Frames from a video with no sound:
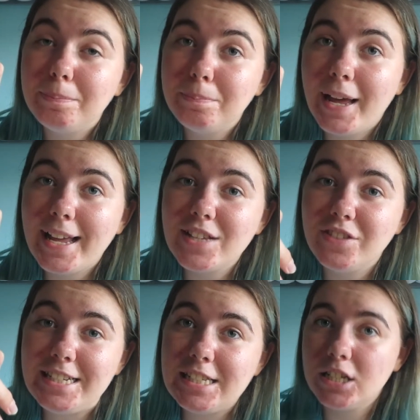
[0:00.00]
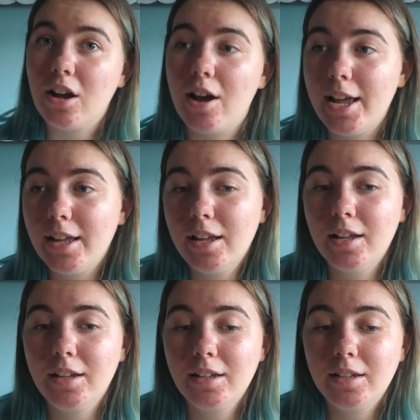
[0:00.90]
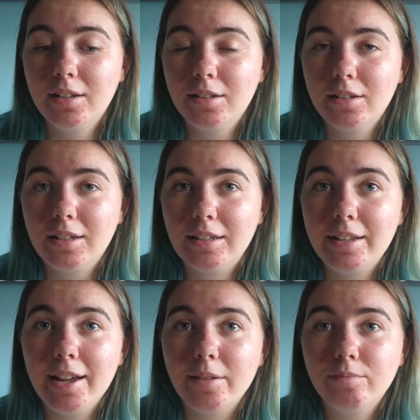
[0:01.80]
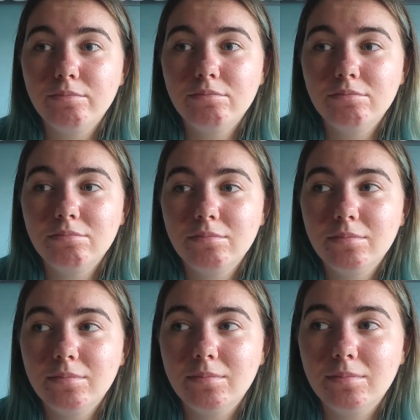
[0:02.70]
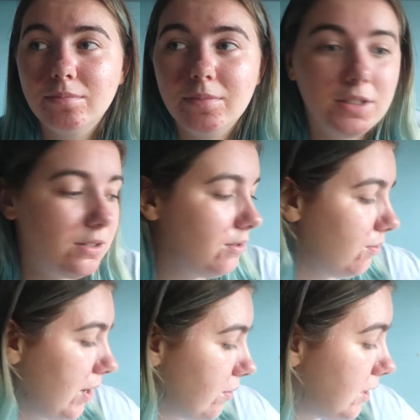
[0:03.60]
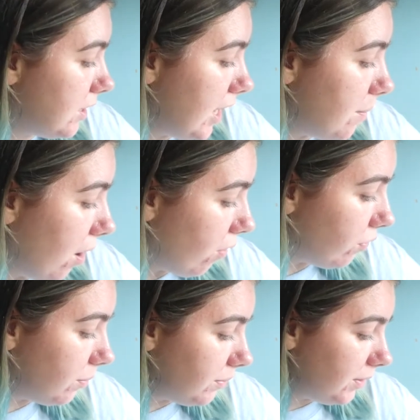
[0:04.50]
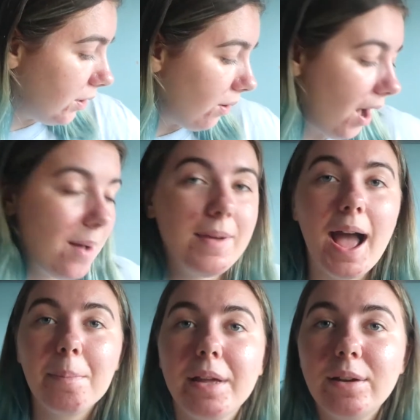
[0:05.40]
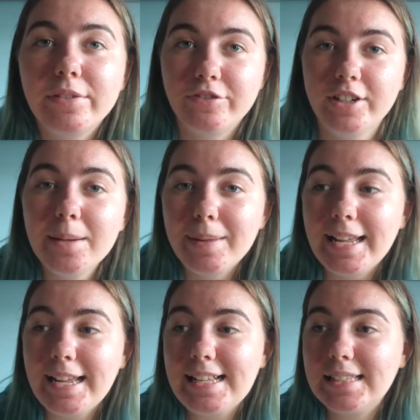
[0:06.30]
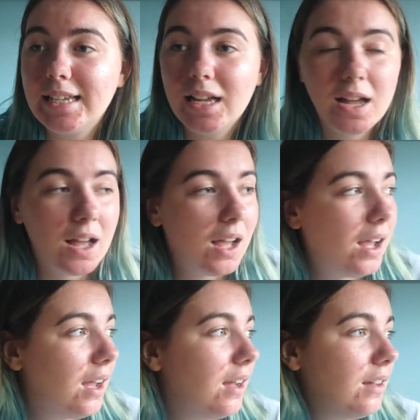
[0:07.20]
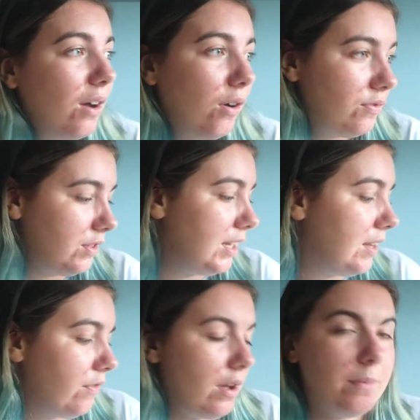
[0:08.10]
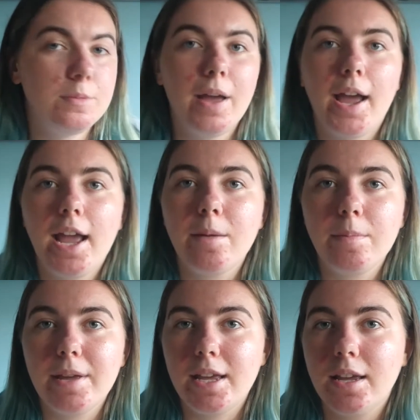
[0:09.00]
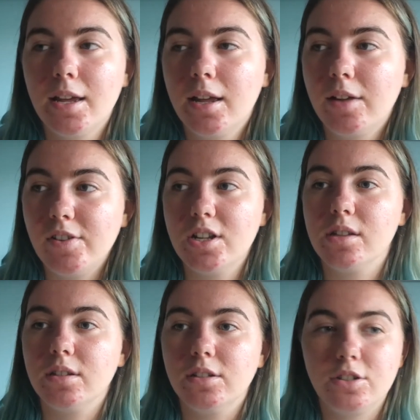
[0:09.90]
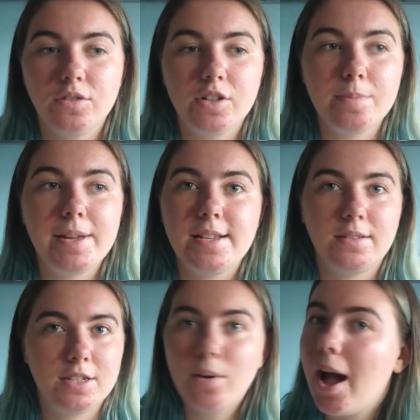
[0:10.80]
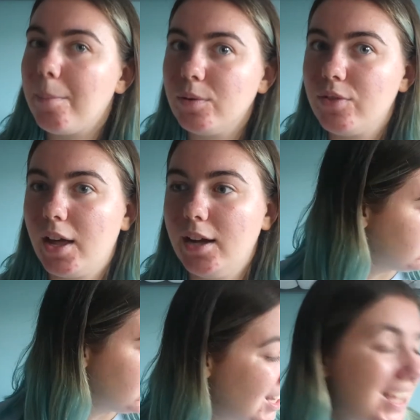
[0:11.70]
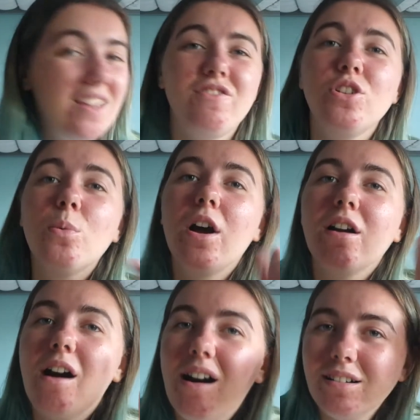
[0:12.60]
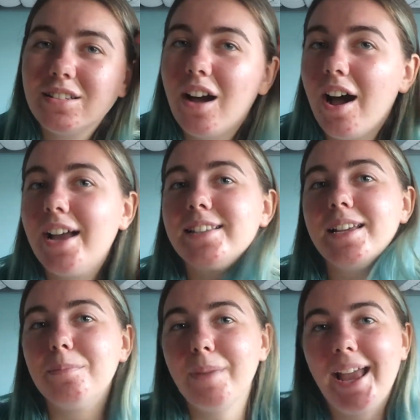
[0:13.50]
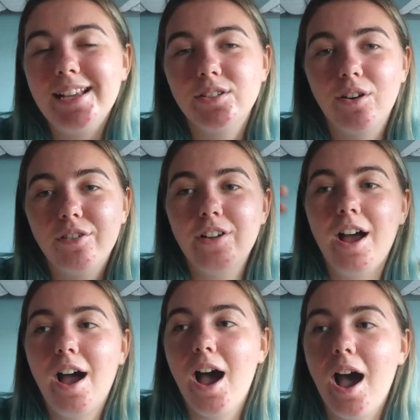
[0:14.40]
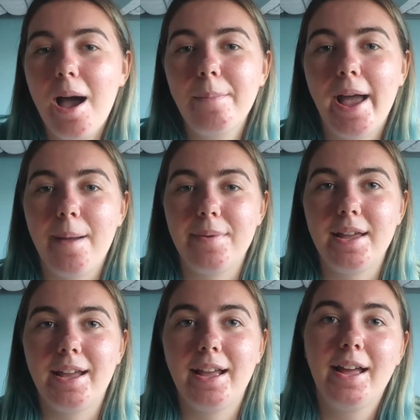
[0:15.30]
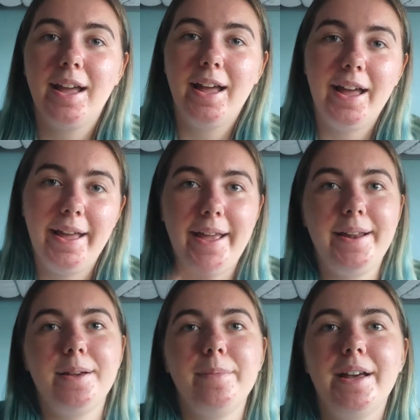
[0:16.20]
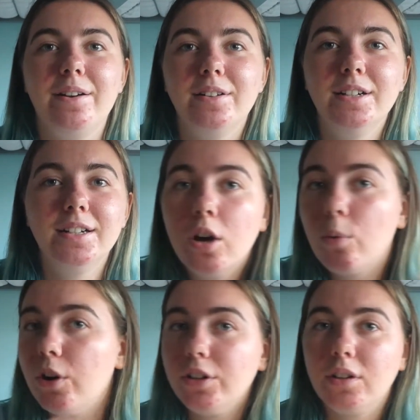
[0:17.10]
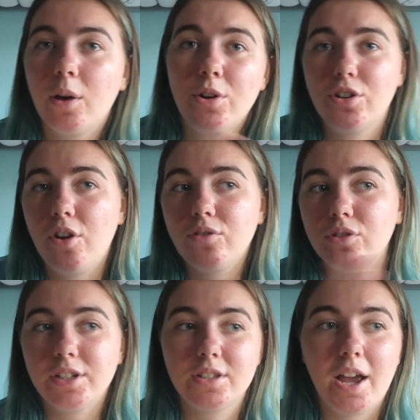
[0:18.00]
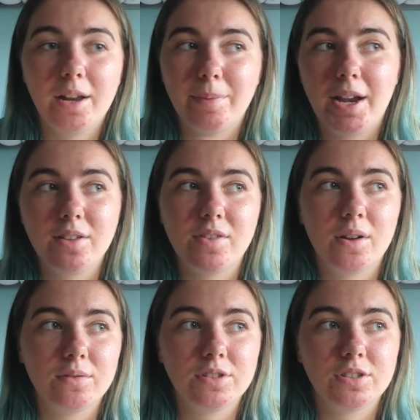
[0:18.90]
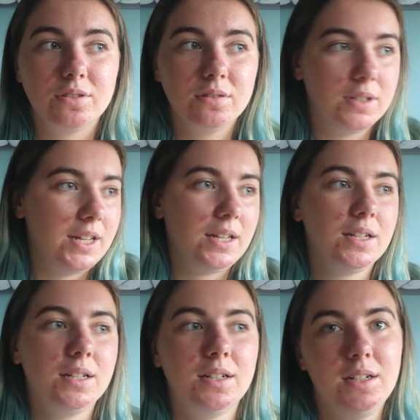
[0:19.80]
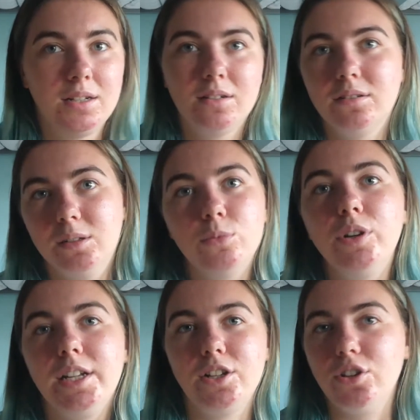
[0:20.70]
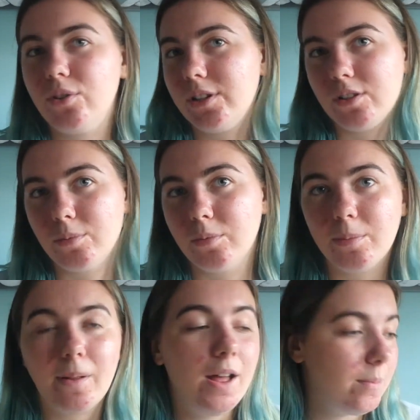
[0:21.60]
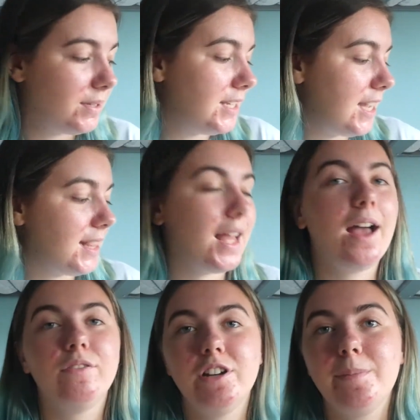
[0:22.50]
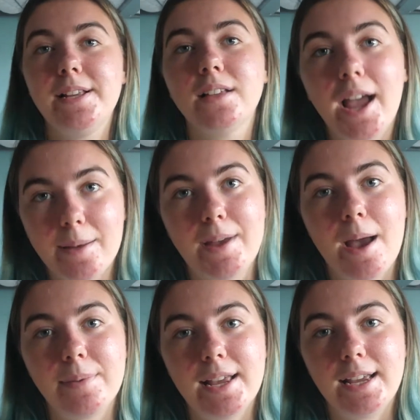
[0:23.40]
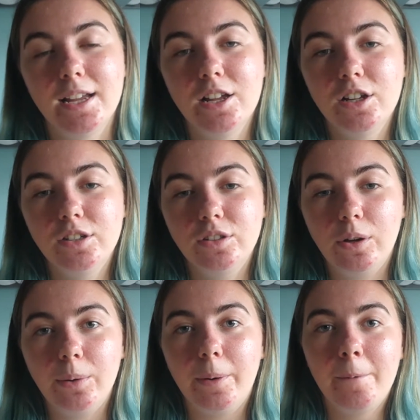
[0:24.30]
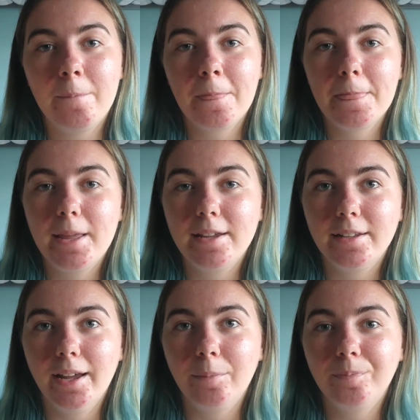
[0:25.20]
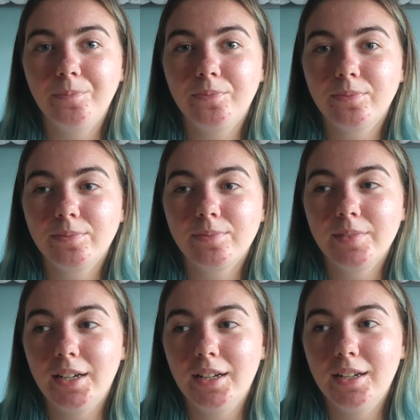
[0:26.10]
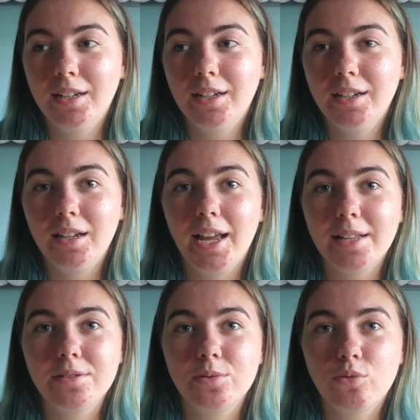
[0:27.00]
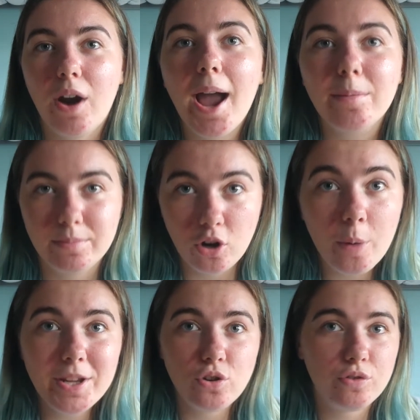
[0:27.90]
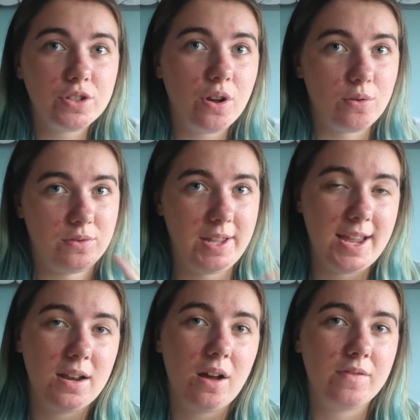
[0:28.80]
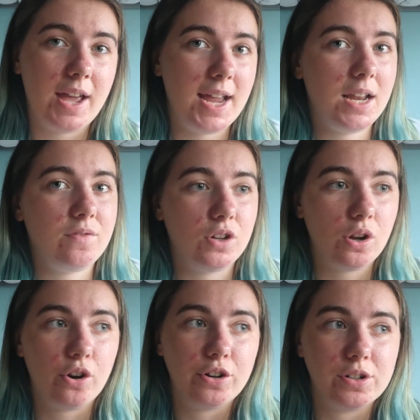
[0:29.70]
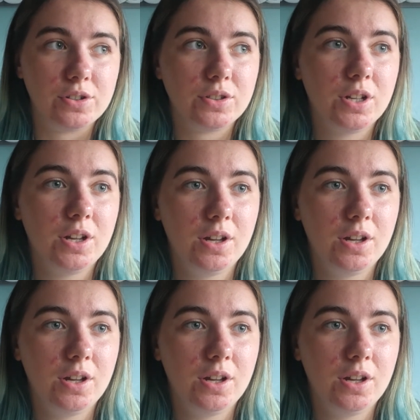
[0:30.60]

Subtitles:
Pancakes for dinner tonight. Yeah. I don't know what else to say apart from, you know, I'm happy with 3 B's. Obviously, if it comes back, A would be. If it doesn't, just 3 B's. Still happy with that. See, if you work hard, guys, it pays off. I'm happy. And I'm out. I weren't nervous or excited about anything. I was just like, I'm already in uni, so blah, blah, blah. But seeing that, 3 B's, I am happy. So, yeah. Like and subscribe. Comment your results, other A-levelers.